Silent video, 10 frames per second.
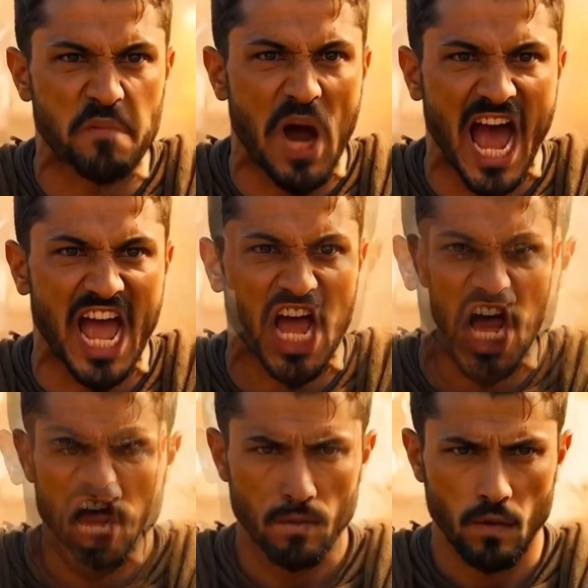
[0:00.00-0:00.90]
placed his
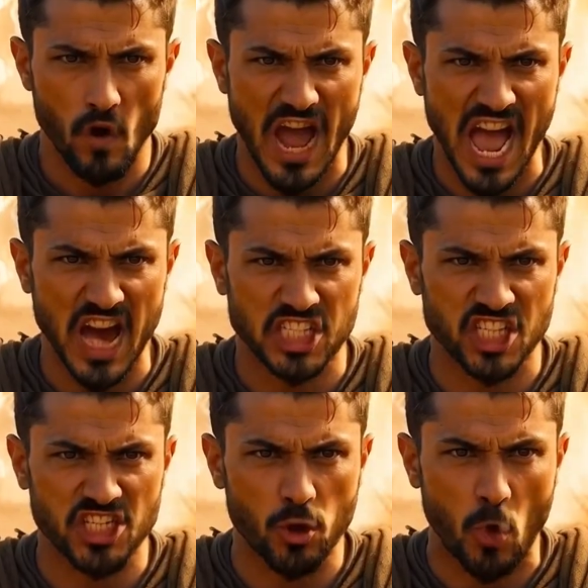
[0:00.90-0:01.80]
hand on her
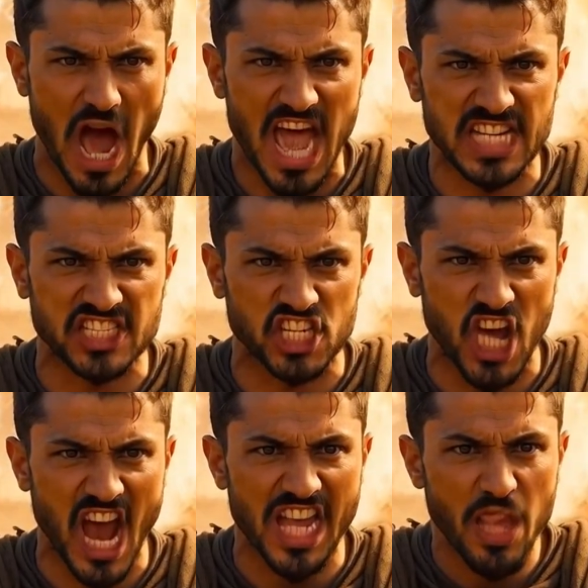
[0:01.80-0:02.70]
forehead, forcing the
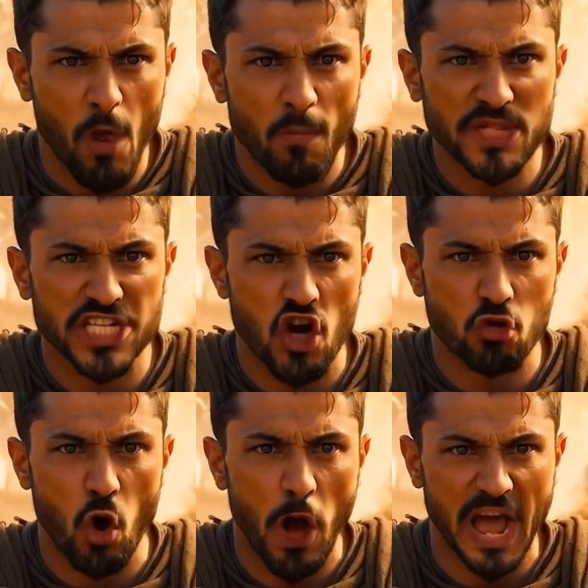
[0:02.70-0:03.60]
demon out.
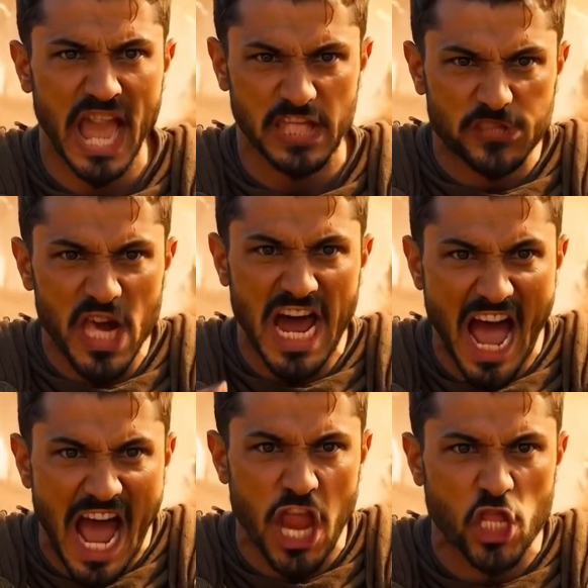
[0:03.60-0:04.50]
With one
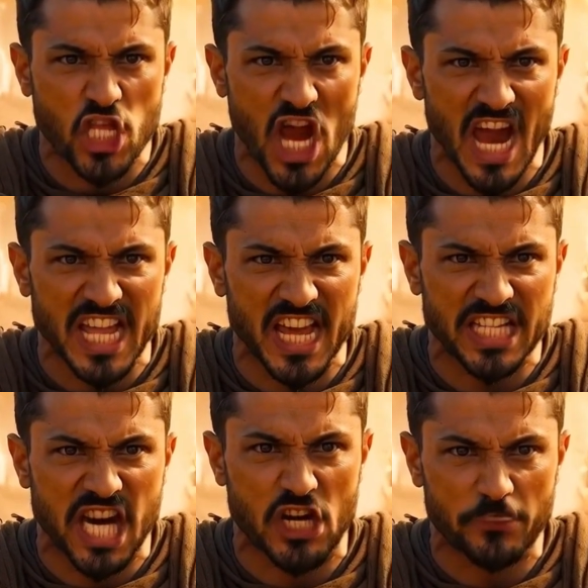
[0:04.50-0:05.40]
final push,
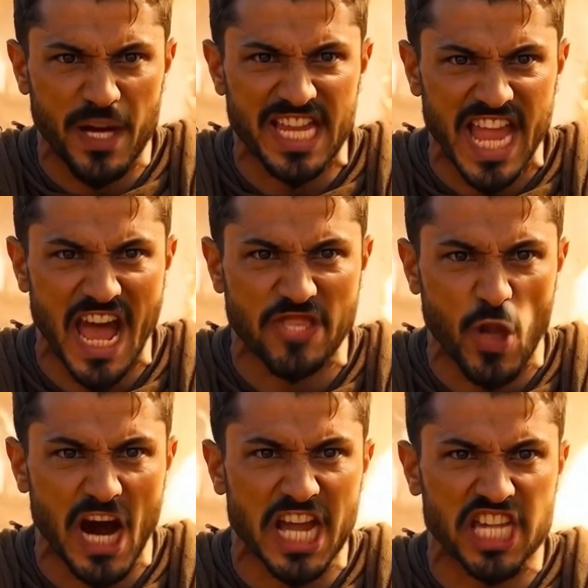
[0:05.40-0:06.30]
the darkness
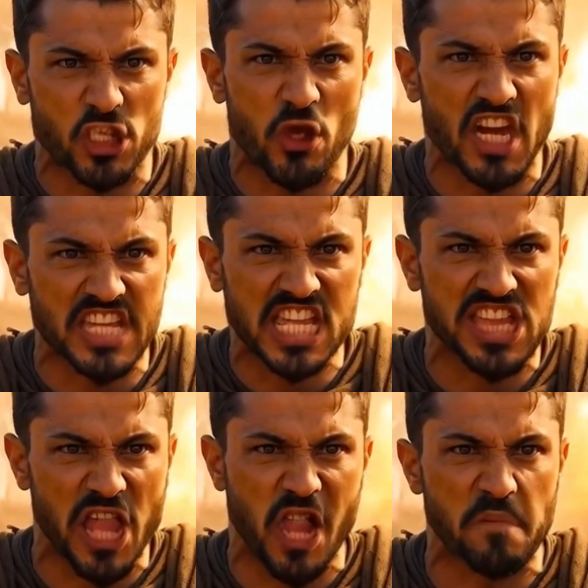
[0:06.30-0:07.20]
lifted, and
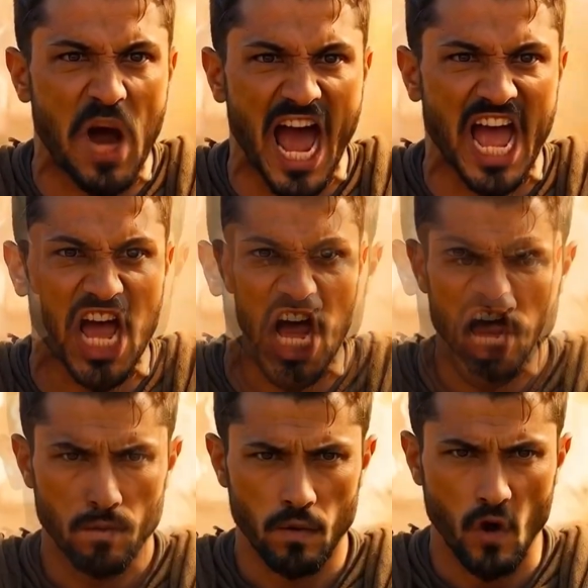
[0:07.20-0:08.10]
Isabella collapsed
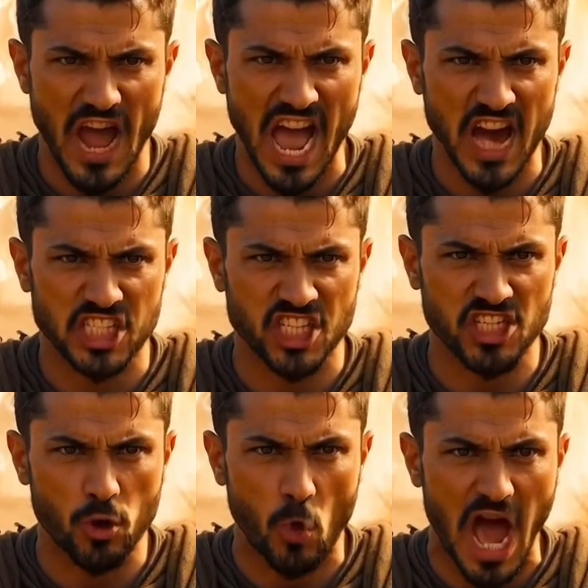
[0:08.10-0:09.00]
into his arms,
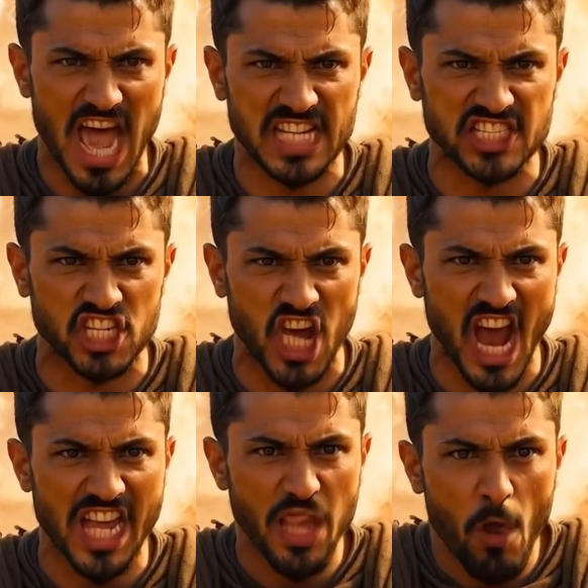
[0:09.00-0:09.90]
her soul
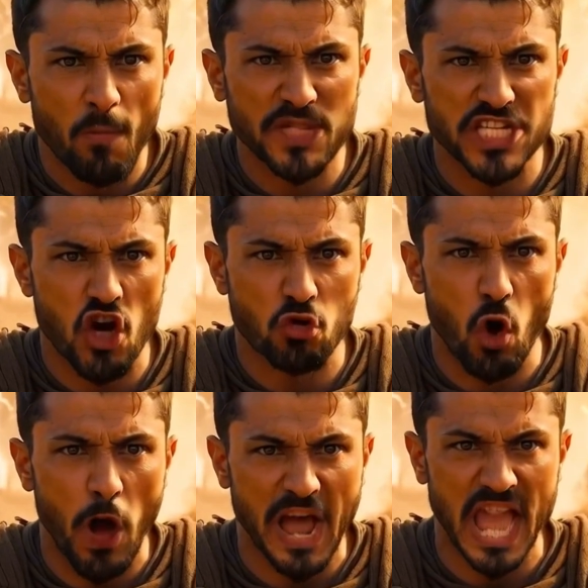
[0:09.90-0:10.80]
returning.
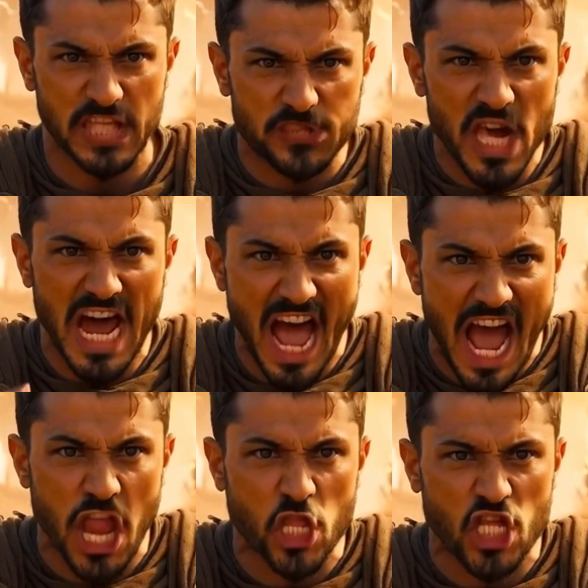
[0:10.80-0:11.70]
As Isabella
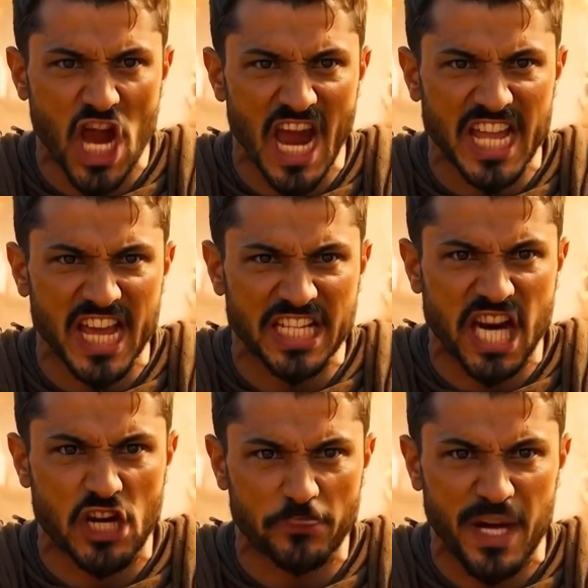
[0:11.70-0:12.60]
regained her
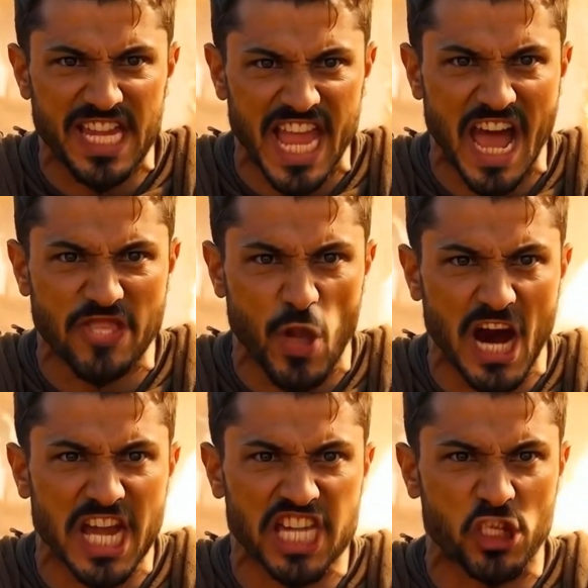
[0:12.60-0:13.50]
strength, she
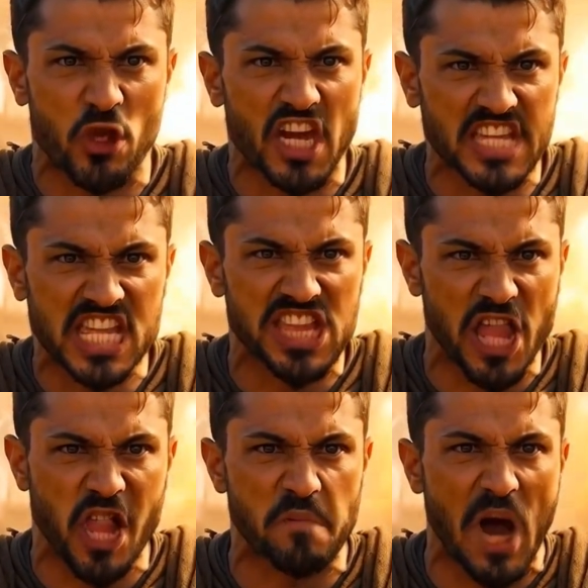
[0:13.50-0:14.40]
asked, What
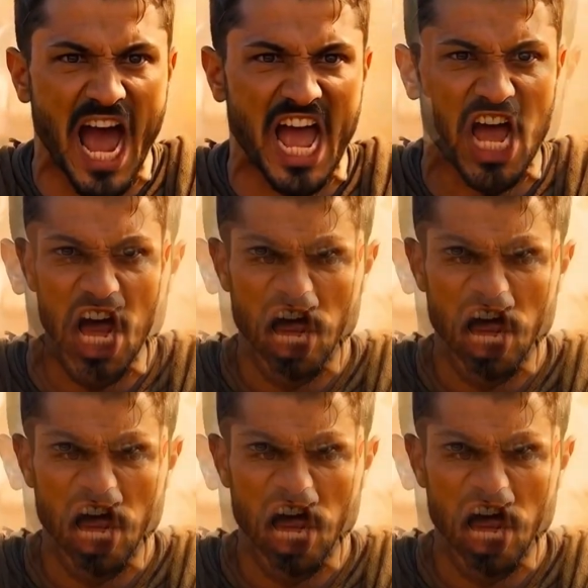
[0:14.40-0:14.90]
was that?"